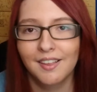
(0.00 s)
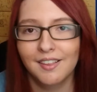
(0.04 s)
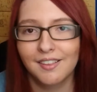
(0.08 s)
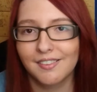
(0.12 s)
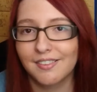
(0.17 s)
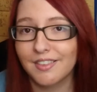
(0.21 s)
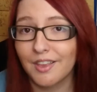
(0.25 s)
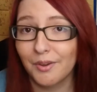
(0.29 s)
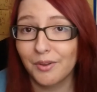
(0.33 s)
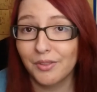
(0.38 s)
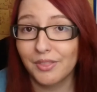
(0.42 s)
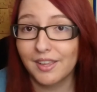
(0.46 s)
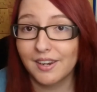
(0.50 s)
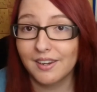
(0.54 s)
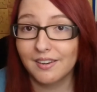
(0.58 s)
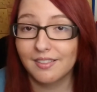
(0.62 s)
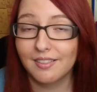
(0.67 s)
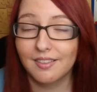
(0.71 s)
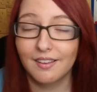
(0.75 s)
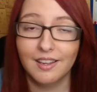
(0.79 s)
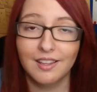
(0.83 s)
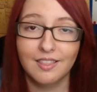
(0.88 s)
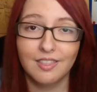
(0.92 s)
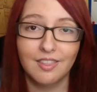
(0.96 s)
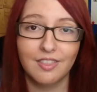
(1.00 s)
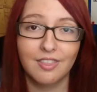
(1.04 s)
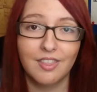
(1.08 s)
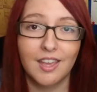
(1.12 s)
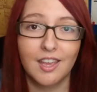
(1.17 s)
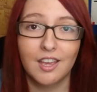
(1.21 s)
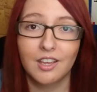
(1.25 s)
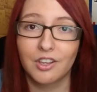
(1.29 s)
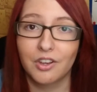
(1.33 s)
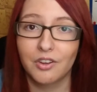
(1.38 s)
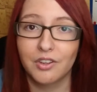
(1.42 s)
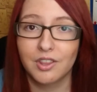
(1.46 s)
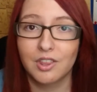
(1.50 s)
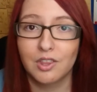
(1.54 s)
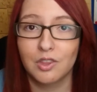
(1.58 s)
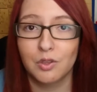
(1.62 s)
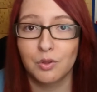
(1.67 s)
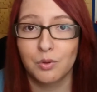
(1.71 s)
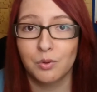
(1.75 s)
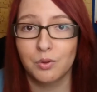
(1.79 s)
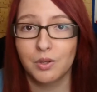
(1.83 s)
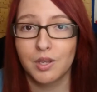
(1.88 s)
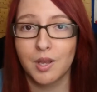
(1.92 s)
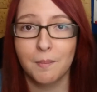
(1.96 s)
So they decide that they are going
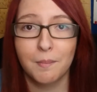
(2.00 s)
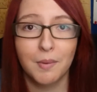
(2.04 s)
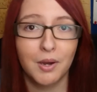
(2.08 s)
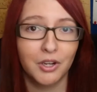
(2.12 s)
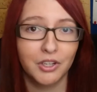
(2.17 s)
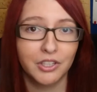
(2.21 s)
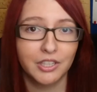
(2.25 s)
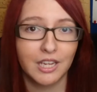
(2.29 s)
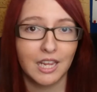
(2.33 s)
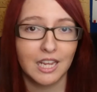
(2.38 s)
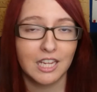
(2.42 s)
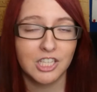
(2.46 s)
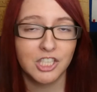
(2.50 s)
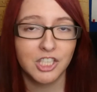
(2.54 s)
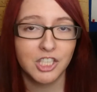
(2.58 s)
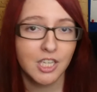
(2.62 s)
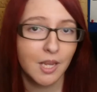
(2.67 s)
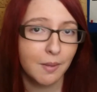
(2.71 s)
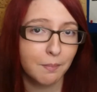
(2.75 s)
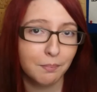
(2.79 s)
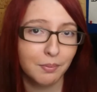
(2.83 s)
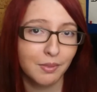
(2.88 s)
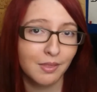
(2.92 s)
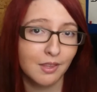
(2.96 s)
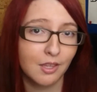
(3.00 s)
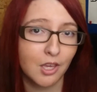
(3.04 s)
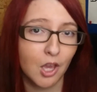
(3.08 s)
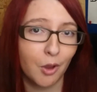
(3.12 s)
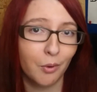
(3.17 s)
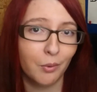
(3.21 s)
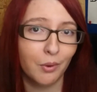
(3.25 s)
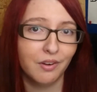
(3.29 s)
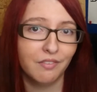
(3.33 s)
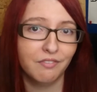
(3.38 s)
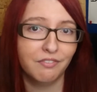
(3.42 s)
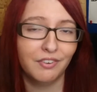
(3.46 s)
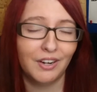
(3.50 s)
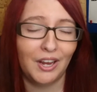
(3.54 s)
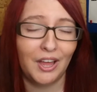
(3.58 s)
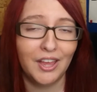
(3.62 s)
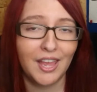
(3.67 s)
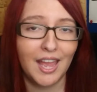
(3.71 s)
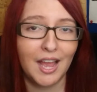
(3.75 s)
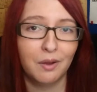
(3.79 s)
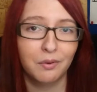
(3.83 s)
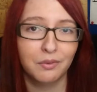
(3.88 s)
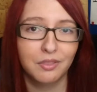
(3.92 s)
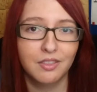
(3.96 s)
to command a ship to go and
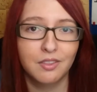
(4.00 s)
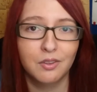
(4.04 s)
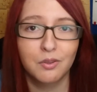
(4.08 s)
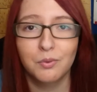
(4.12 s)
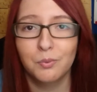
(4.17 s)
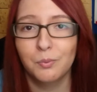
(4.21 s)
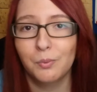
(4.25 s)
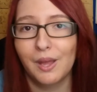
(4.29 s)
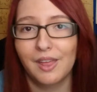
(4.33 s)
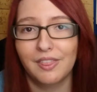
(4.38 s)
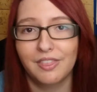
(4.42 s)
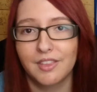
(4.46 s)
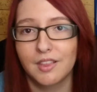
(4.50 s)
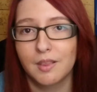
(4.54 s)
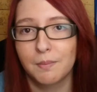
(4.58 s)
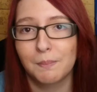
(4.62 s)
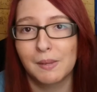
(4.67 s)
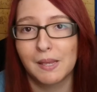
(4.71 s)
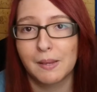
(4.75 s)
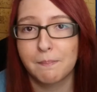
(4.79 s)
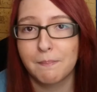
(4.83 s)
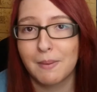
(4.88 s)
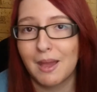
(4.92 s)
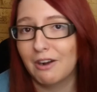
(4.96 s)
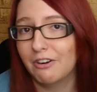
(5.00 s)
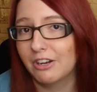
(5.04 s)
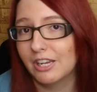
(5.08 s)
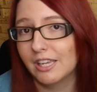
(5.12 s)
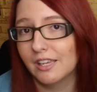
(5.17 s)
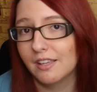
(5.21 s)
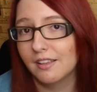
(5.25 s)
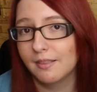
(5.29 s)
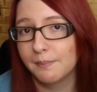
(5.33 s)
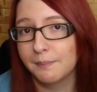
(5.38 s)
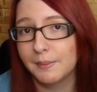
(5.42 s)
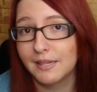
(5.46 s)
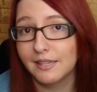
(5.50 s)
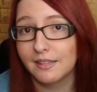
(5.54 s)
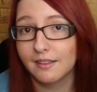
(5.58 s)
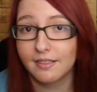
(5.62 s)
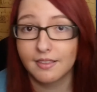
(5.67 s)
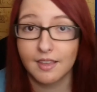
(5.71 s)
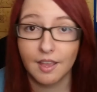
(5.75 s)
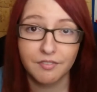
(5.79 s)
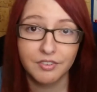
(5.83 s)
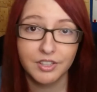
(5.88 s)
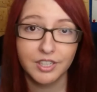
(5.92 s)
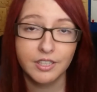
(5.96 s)
fly out to where this big barrier has been
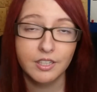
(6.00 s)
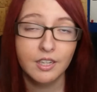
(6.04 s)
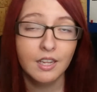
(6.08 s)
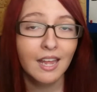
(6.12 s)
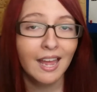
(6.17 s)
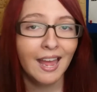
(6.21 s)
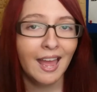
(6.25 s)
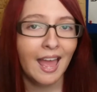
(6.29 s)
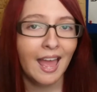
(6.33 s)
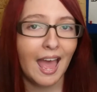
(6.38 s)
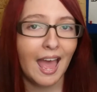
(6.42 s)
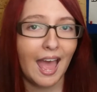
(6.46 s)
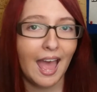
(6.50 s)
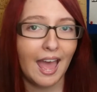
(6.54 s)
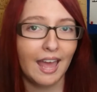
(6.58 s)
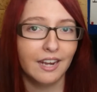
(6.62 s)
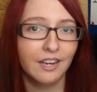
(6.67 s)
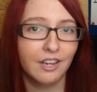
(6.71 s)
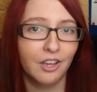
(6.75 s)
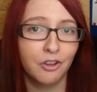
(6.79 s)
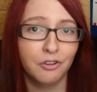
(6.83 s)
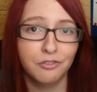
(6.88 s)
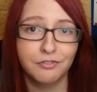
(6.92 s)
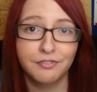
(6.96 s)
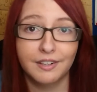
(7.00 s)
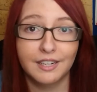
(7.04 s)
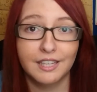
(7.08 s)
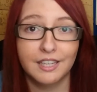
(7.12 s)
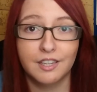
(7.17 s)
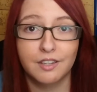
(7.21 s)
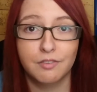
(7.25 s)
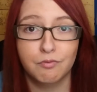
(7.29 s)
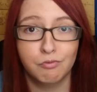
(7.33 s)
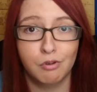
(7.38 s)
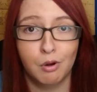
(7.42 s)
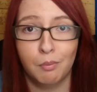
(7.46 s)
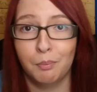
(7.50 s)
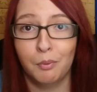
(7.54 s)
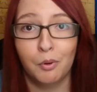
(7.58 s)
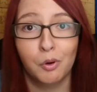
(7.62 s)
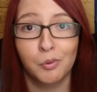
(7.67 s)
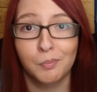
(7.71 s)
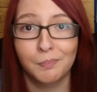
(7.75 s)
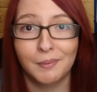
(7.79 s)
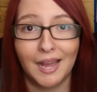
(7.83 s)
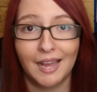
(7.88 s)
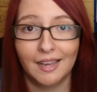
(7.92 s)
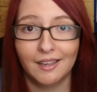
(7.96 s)
discovered, and hopefully
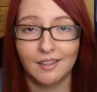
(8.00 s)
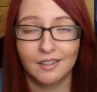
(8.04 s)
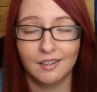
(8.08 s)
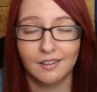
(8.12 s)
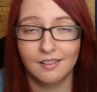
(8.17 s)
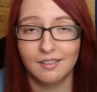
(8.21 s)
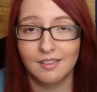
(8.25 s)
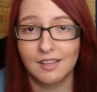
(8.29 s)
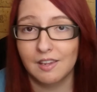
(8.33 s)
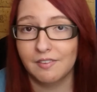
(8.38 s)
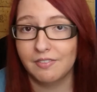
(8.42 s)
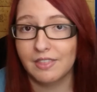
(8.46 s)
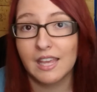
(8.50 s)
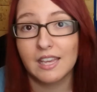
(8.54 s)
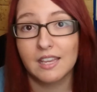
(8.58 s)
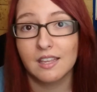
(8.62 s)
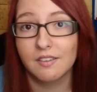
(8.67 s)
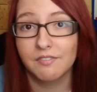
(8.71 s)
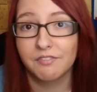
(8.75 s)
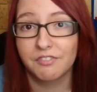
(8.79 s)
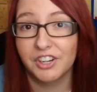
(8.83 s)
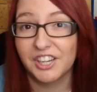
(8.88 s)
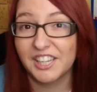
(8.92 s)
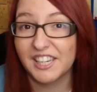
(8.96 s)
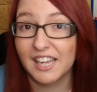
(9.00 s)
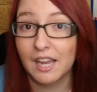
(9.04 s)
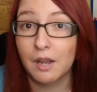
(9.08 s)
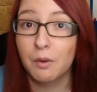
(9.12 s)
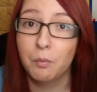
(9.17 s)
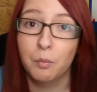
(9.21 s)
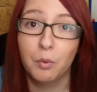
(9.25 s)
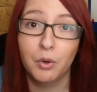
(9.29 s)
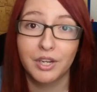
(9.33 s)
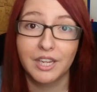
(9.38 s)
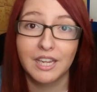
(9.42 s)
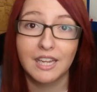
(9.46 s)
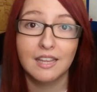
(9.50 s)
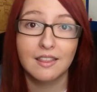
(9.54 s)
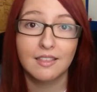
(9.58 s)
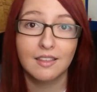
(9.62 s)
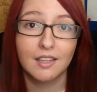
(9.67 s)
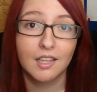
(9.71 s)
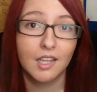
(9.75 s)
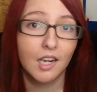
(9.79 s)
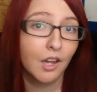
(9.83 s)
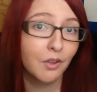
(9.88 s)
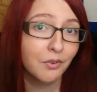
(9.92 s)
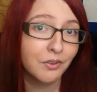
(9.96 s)
report back and see if they can find out what it is
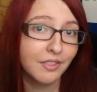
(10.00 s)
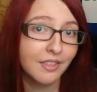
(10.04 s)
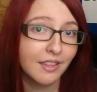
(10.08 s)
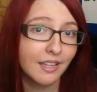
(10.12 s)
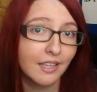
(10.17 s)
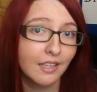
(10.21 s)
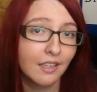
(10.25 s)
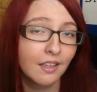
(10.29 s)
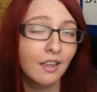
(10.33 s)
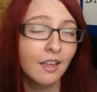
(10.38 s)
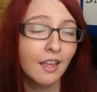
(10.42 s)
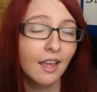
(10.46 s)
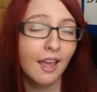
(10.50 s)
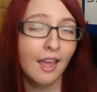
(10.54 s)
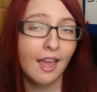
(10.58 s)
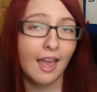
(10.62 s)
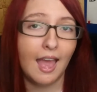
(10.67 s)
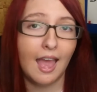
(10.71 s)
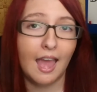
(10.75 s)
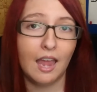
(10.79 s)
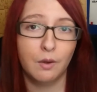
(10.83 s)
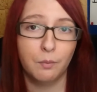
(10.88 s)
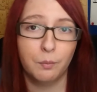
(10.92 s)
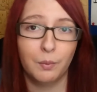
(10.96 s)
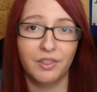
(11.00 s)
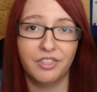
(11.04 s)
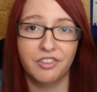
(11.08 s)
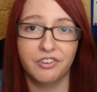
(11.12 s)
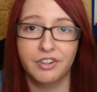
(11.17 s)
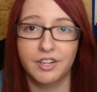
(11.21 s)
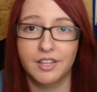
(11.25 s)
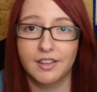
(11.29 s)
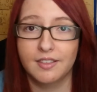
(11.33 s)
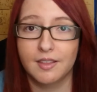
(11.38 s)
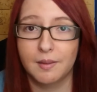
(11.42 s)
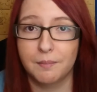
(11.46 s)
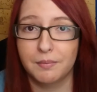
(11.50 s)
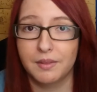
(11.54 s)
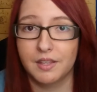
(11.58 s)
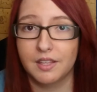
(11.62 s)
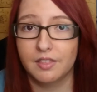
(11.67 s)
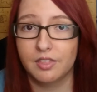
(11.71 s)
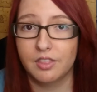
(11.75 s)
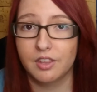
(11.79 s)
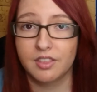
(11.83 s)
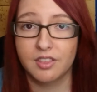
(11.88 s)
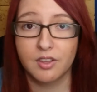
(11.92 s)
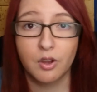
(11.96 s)
enclosing and whether it's
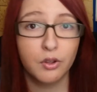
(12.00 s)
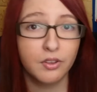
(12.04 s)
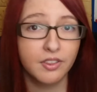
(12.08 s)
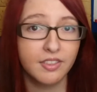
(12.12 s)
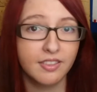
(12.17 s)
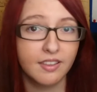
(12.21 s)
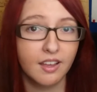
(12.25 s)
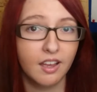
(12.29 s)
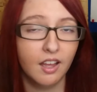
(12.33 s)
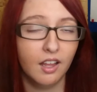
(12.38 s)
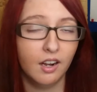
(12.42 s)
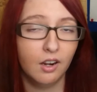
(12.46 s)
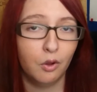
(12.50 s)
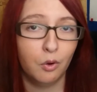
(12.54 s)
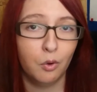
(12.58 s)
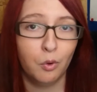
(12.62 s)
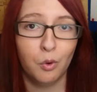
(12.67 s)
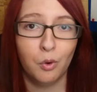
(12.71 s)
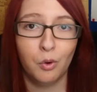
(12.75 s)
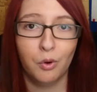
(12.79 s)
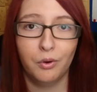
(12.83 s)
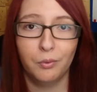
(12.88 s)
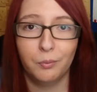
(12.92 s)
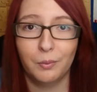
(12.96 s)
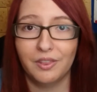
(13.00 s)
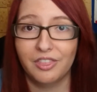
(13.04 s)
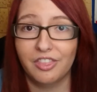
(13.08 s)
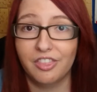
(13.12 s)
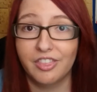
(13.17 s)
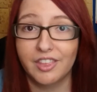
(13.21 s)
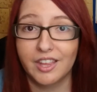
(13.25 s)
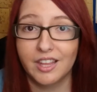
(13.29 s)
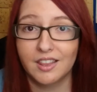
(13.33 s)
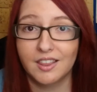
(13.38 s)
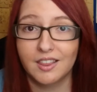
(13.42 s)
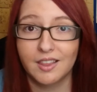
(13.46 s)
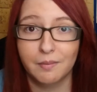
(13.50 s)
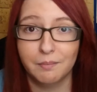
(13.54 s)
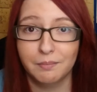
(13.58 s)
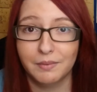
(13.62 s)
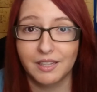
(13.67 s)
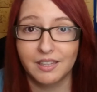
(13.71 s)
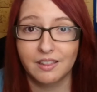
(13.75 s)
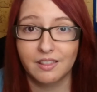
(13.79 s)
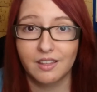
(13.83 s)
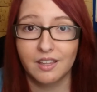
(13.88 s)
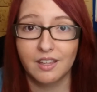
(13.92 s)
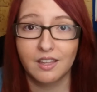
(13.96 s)
something that's hostile or whether it's
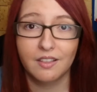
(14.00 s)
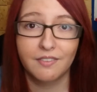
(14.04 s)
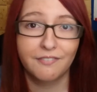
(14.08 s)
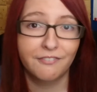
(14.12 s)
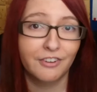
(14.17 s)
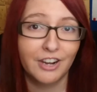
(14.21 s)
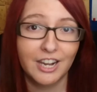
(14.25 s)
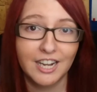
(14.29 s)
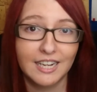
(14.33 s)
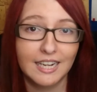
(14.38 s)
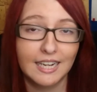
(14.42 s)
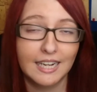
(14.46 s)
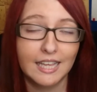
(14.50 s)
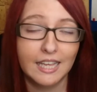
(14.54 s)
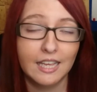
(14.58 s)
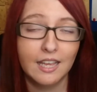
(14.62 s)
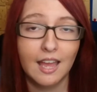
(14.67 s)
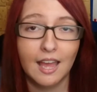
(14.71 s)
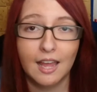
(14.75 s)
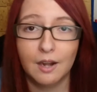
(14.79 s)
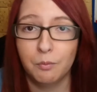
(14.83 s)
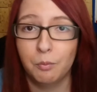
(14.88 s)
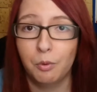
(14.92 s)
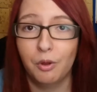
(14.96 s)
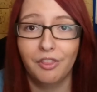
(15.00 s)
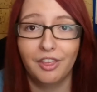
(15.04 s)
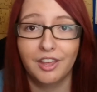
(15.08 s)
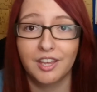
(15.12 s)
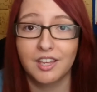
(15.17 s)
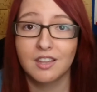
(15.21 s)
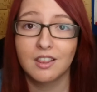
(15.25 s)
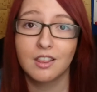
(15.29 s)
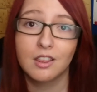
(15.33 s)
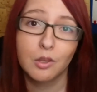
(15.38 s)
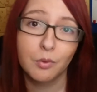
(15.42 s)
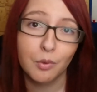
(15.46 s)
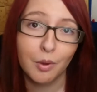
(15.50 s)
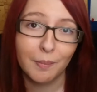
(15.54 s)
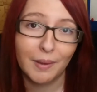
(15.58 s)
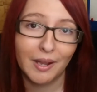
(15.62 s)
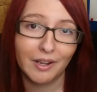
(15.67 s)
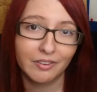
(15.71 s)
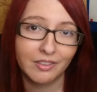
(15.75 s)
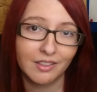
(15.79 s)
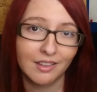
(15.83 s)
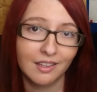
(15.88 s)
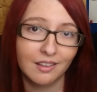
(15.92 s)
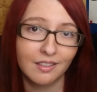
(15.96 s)
something that is friendly and what they can do
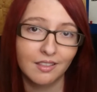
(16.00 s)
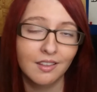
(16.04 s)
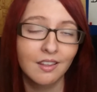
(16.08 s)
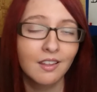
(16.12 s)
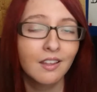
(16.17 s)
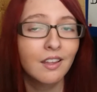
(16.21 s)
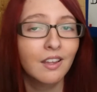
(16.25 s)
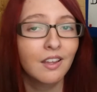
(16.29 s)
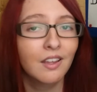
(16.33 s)
about it.